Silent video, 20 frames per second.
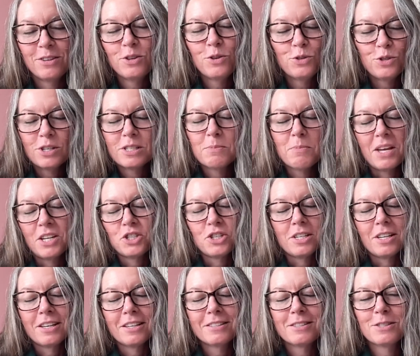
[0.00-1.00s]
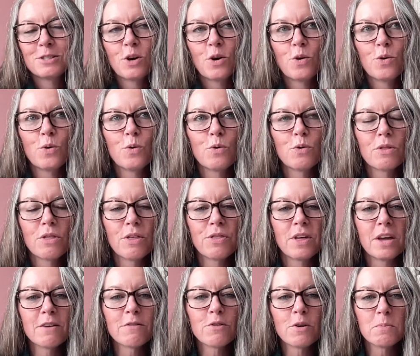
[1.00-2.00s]
you just mentioned it. So the
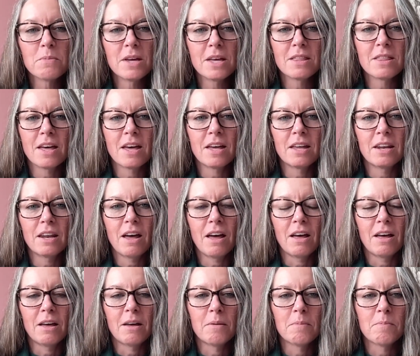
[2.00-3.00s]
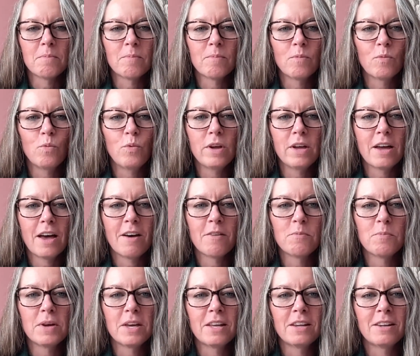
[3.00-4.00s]
thing for me that
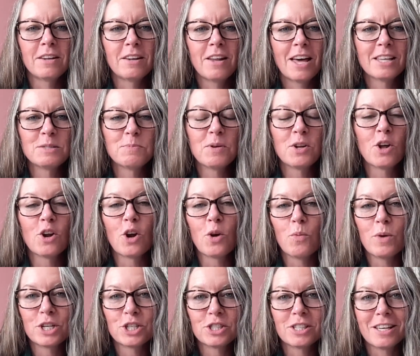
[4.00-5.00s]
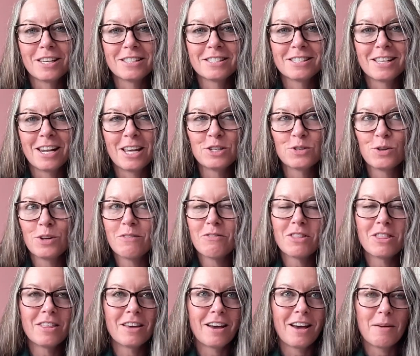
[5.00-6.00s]
has been on our wish list, and I don't
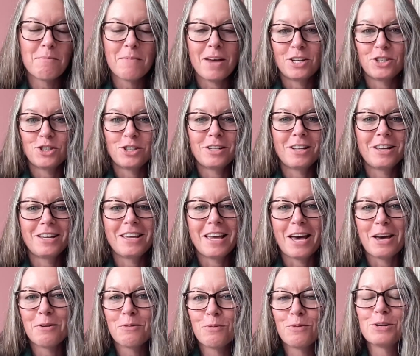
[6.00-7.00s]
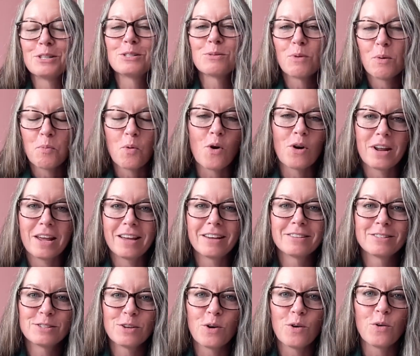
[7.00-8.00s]
even think I mentioned it yet, was reporting.
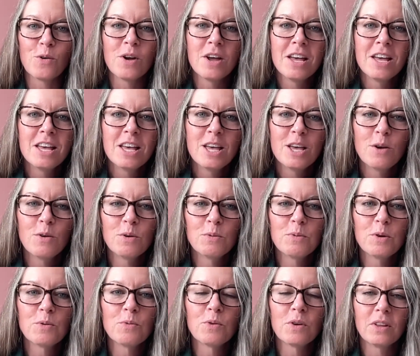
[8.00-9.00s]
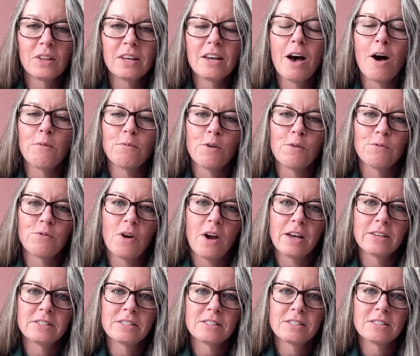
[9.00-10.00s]
So it would be really helpful for
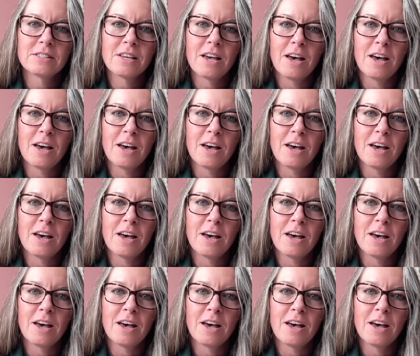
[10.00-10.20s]
us,